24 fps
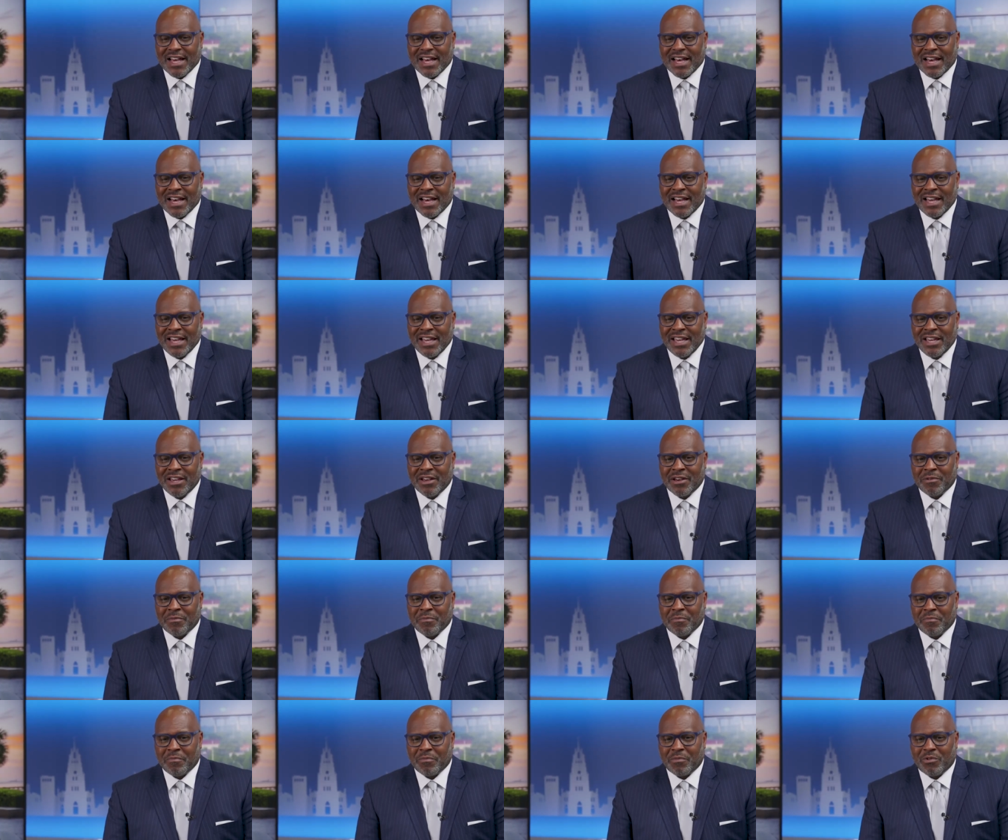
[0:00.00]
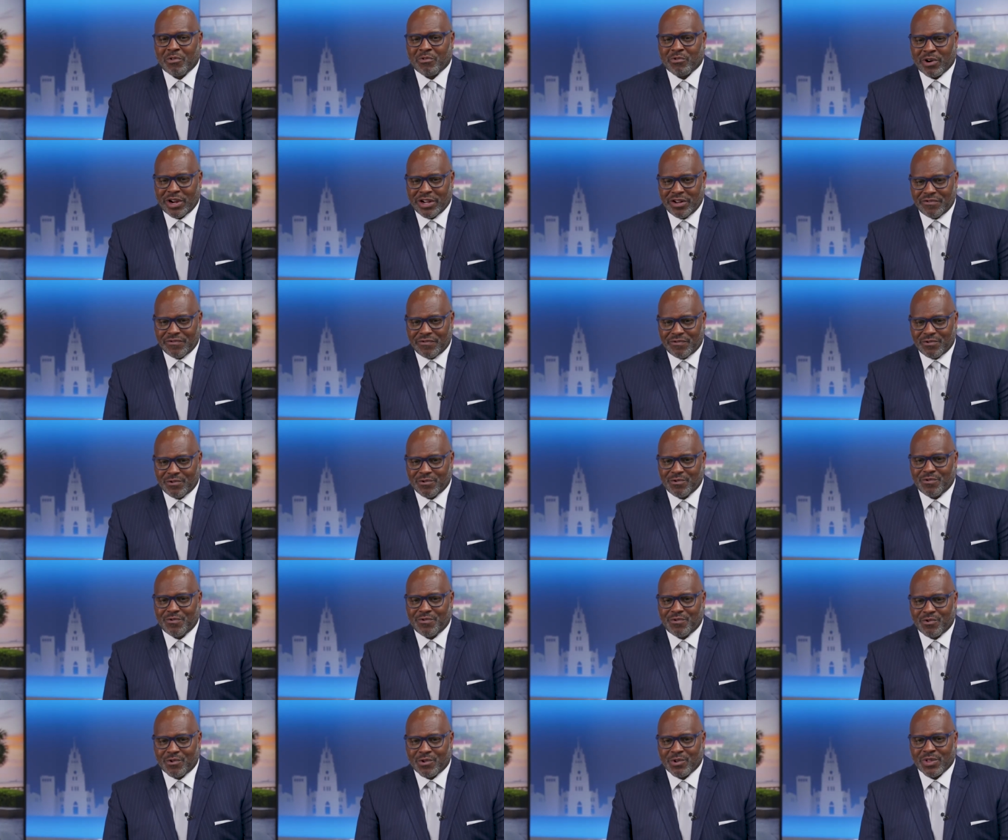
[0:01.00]
I am grateful
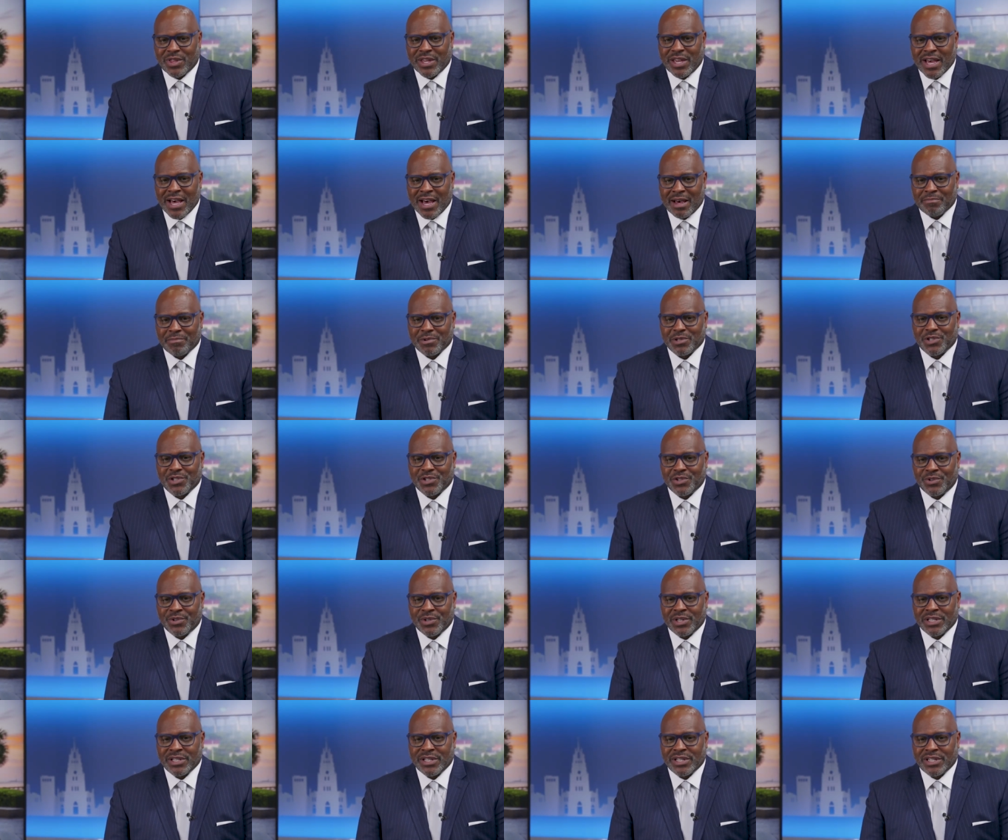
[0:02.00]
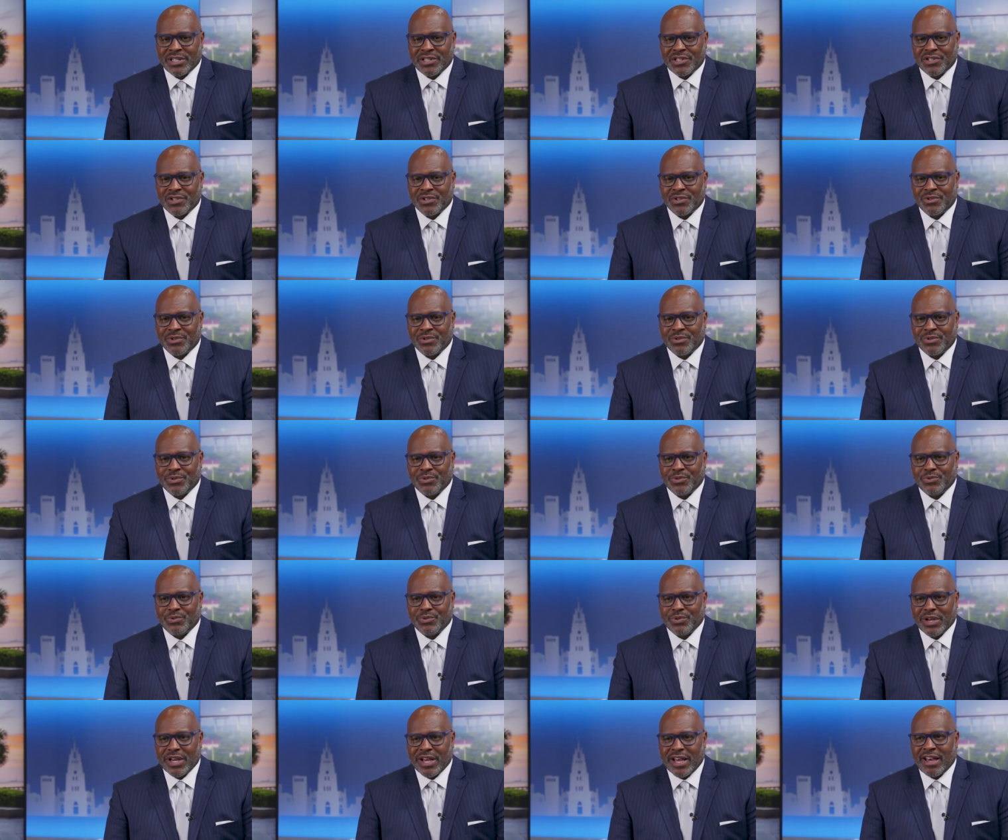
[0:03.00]
for the opportunity
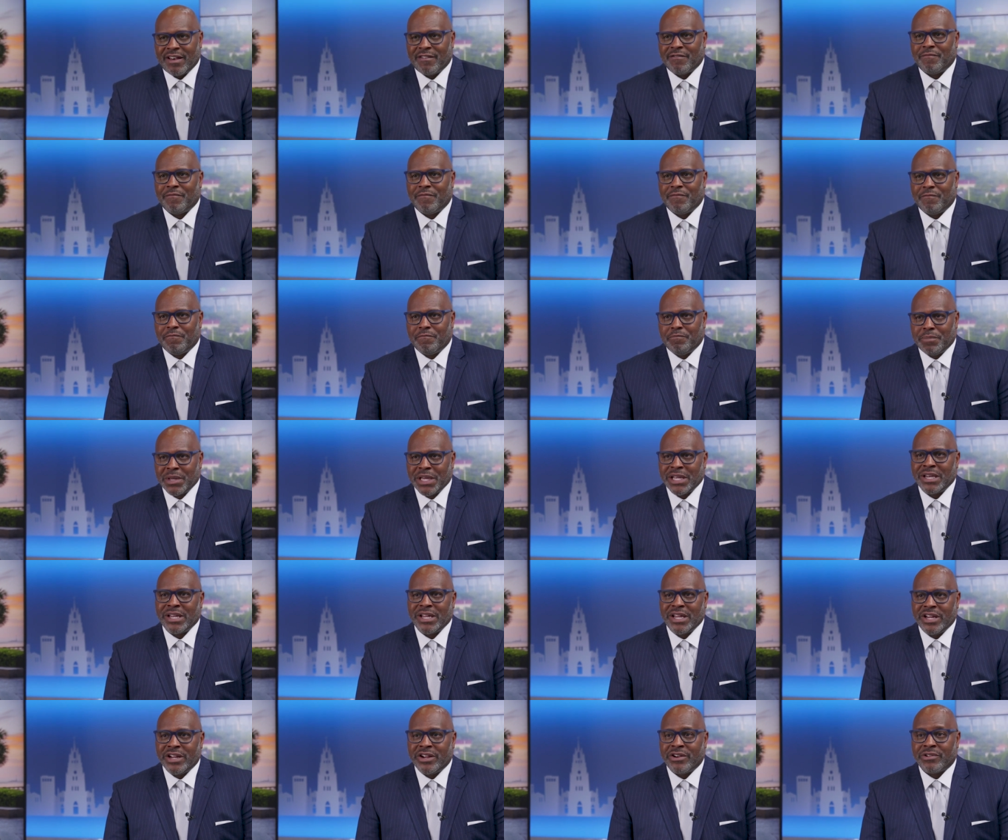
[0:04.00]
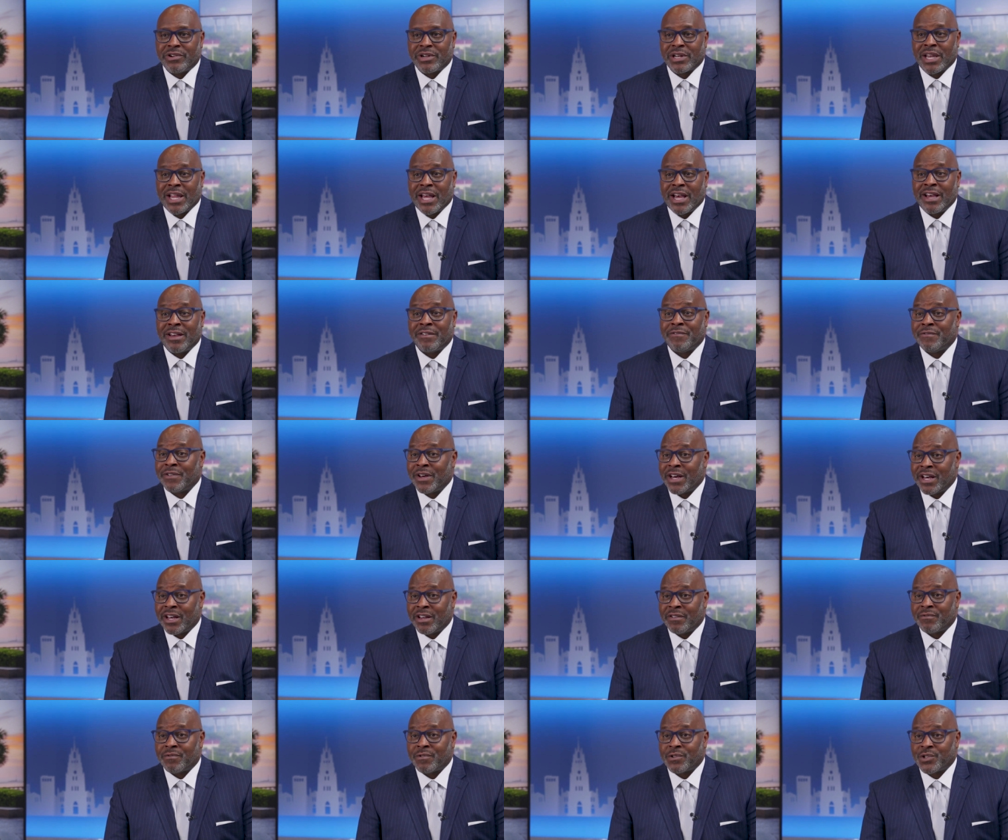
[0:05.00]
to have been here at Live
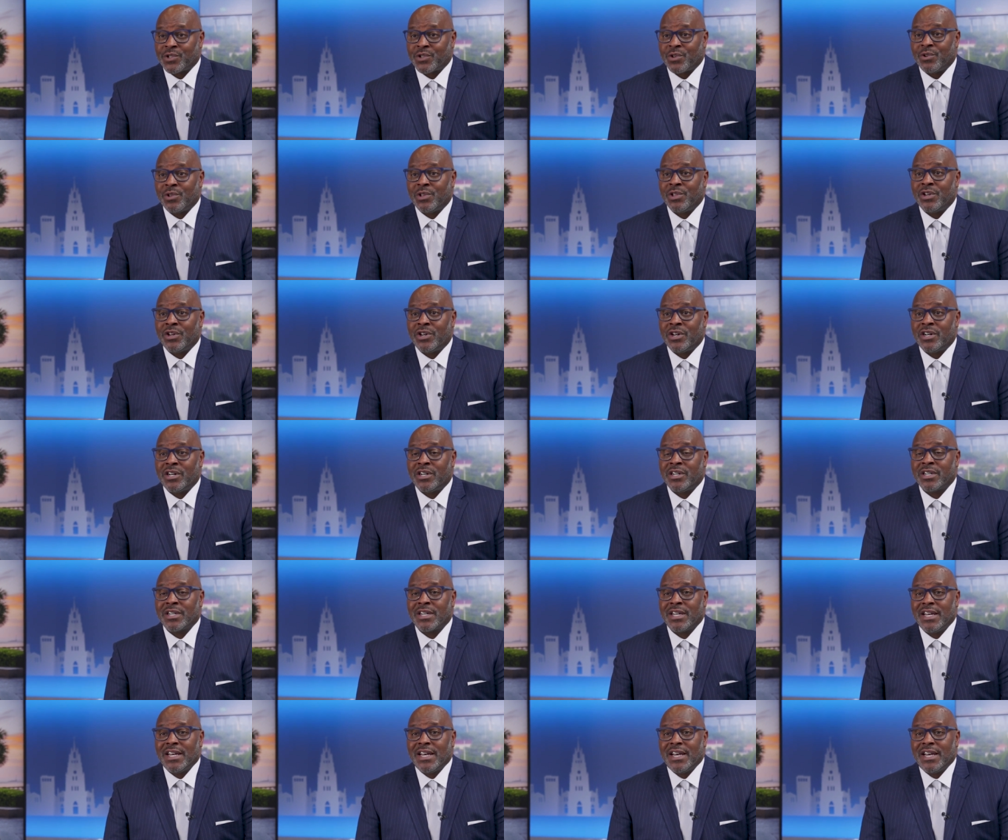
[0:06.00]
5 for so long.